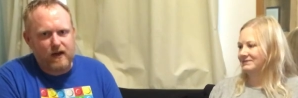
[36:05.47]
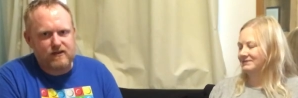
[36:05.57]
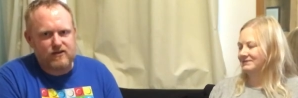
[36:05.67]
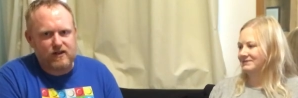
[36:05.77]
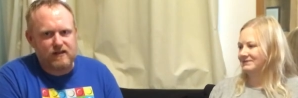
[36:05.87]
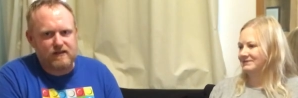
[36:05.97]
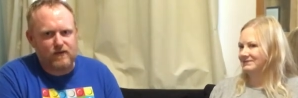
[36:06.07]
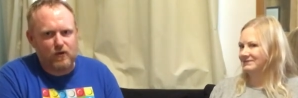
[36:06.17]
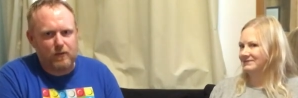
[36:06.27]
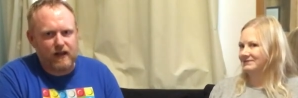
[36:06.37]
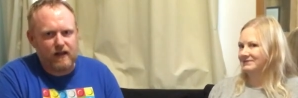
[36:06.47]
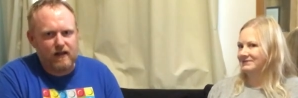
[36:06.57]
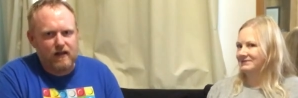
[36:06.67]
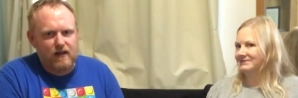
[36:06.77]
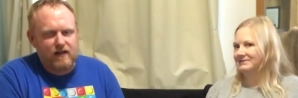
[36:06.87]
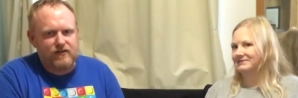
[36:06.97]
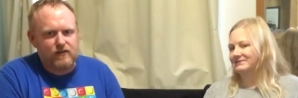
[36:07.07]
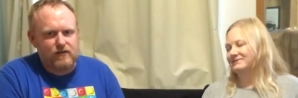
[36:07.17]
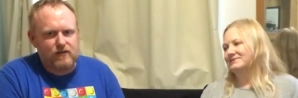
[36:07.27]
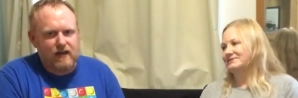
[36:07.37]
Speaker 1: questions for me
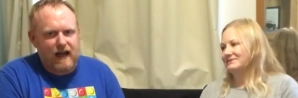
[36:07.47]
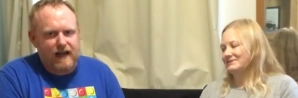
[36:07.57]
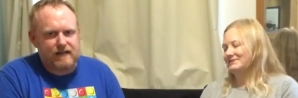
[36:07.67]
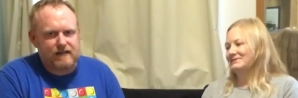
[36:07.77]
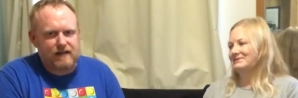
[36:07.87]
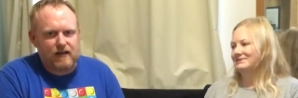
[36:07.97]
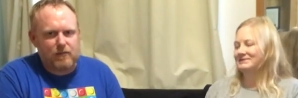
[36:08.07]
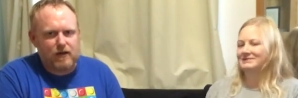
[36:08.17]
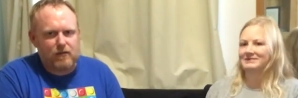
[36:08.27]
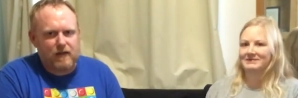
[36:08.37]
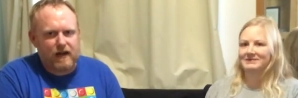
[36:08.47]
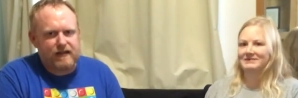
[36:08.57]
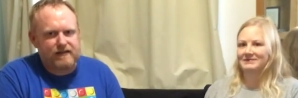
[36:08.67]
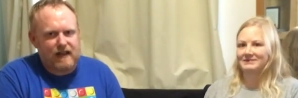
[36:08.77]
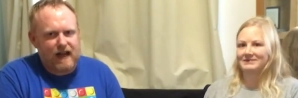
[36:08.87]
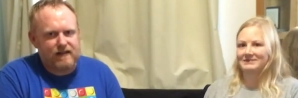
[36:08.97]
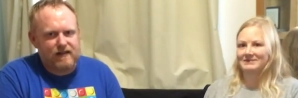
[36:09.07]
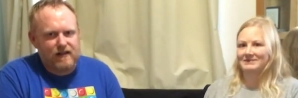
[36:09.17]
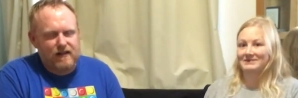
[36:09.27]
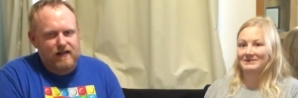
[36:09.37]
to ask about my sad
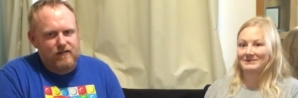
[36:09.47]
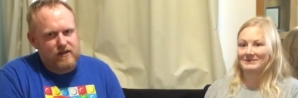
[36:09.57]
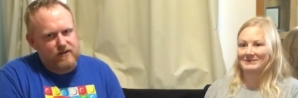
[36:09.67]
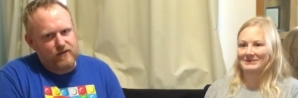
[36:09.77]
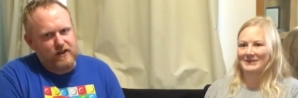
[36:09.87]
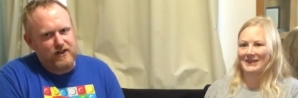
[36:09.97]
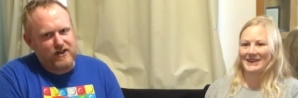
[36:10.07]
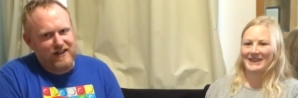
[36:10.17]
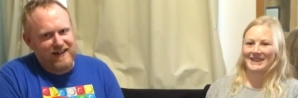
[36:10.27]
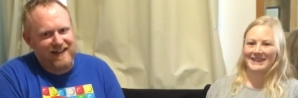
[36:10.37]
restoration